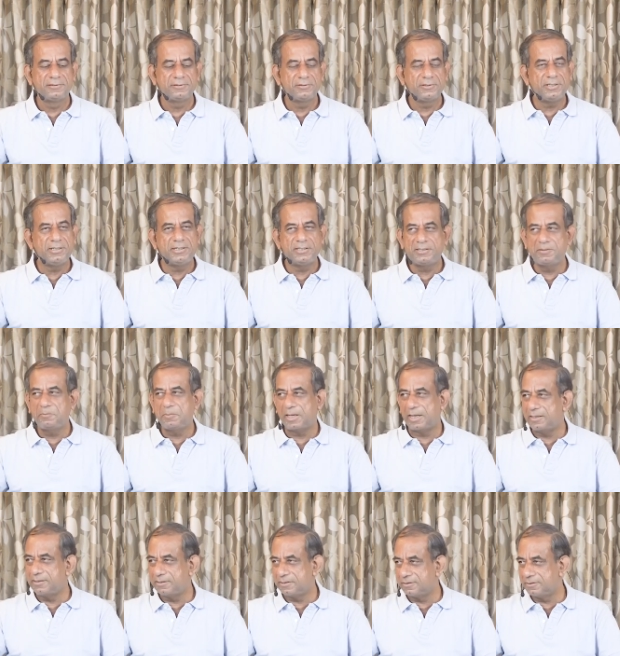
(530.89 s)
So it doesn't
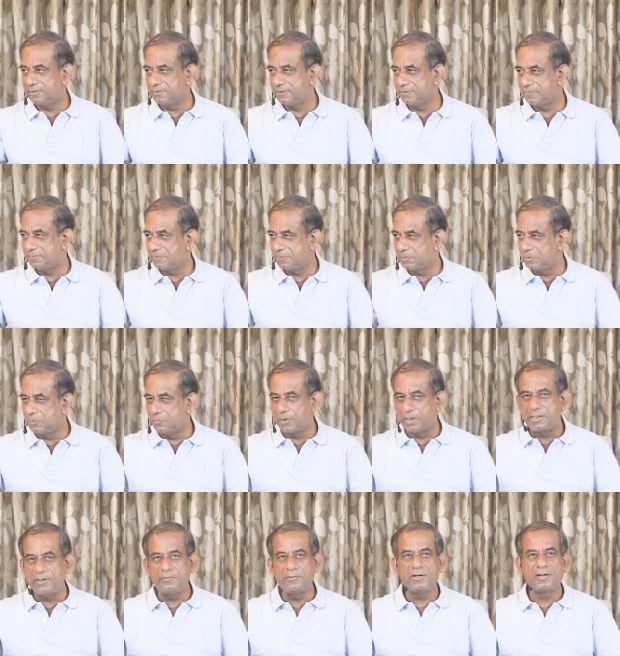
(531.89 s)
matter.
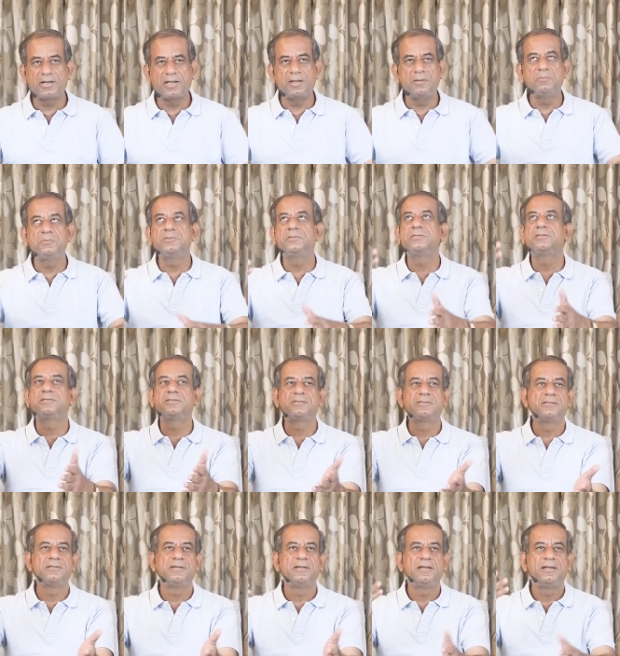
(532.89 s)
Whatever
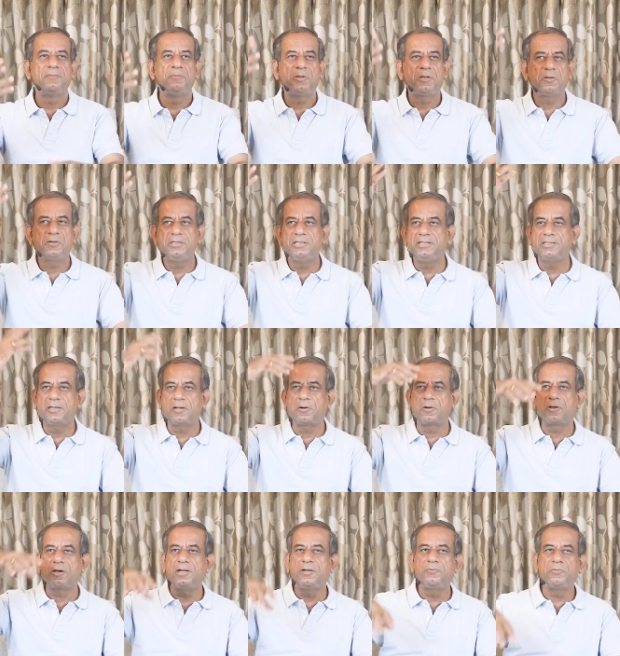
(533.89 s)
comes, because these are
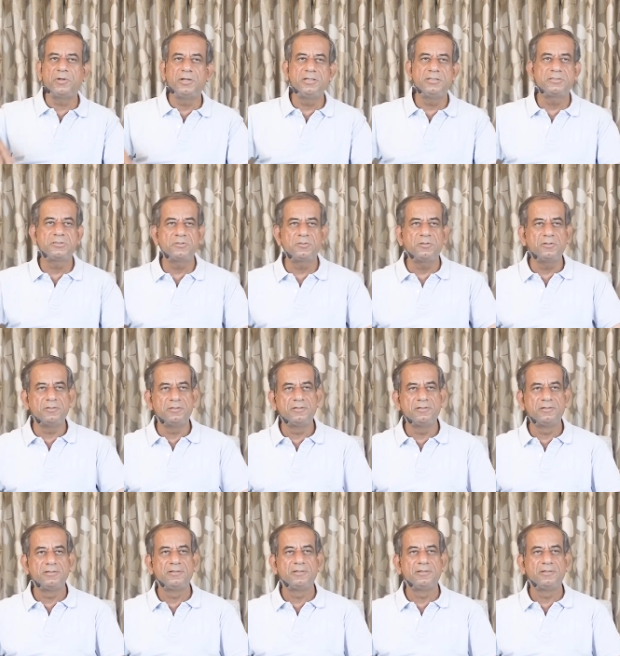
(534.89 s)
occult worlds, no?